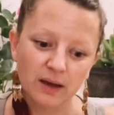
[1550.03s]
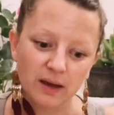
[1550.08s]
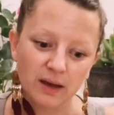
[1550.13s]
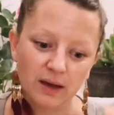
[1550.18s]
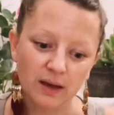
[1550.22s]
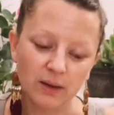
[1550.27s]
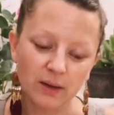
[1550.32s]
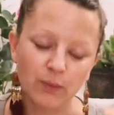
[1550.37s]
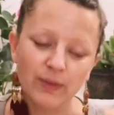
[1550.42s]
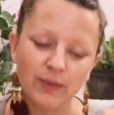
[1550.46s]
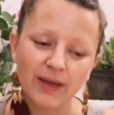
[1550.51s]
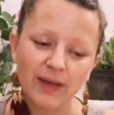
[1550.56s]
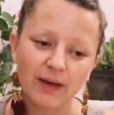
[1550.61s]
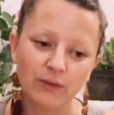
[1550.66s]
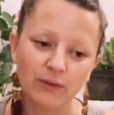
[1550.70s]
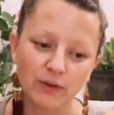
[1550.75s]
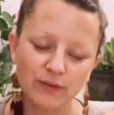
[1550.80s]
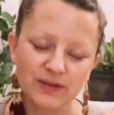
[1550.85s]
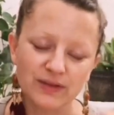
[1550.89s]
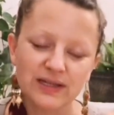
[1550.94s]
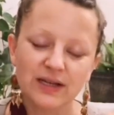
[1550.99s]
without
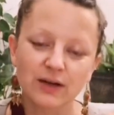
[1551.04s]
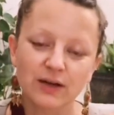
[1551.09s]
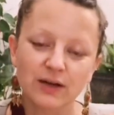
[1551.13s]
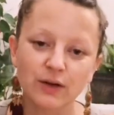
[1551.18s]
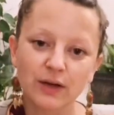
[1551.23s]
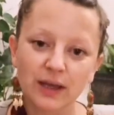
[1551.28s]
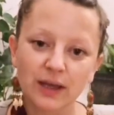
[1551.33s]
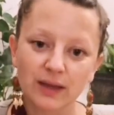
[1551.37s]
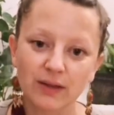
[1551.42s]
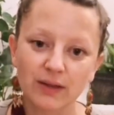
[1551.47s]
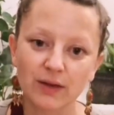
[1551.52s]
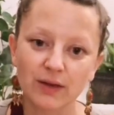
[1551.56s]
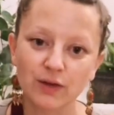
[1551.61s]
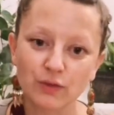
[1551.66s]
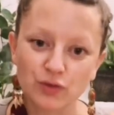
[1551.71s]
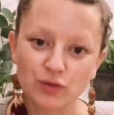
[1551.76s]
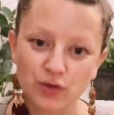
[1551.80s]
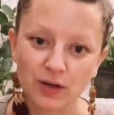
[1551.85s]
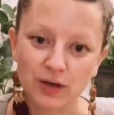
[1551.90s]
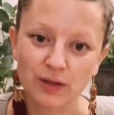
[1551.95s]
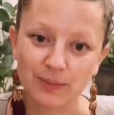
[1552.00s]
obviously looking that you're
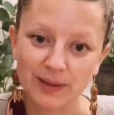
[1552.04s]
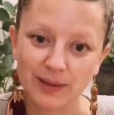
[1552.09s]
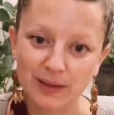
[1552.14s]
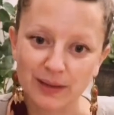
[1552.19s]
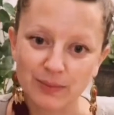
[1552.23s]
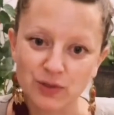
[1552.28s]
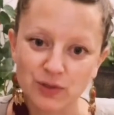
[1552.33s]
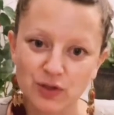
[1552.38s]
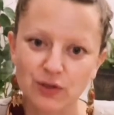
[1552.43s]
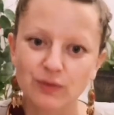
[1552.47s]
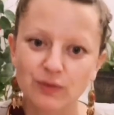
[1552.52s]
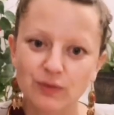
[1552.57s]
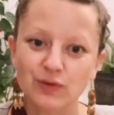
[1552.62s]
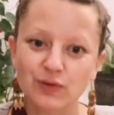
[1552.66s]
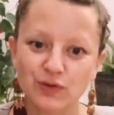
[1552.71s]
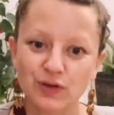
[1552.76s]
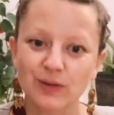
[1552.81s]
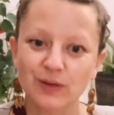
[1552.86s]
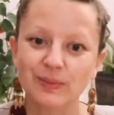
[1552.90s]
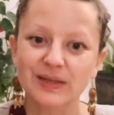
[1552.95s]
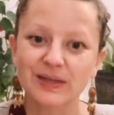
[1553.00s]
trying to be obtuse or
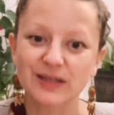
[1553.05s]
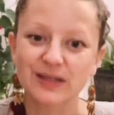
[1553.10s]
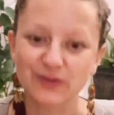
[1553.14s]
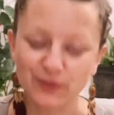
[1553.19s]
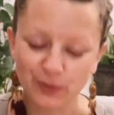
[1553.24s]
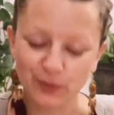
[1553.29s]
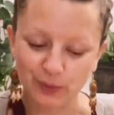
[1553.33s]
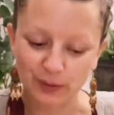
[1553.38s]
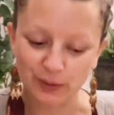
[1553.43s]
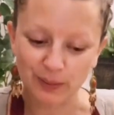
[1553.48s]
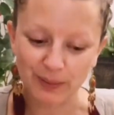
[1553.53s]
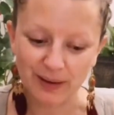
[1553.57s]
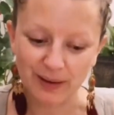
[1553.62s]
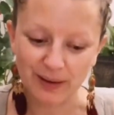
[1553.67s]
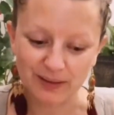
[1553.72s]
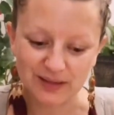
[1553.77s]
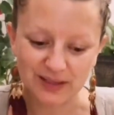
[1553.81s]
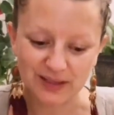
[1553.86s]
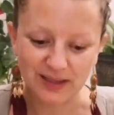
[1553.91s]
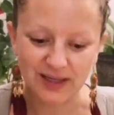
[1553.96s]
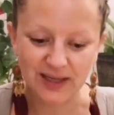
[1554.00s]
trying to be difficult
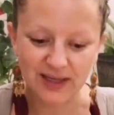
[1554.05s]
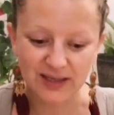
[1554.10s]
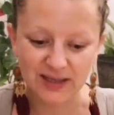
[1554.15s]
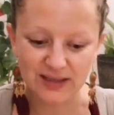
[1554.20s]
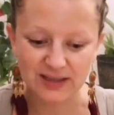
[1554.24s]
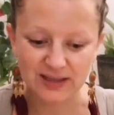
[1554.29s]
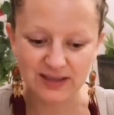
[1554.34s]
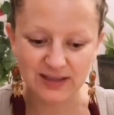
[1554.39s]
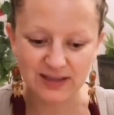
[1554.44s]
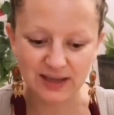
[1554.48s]
about it. It's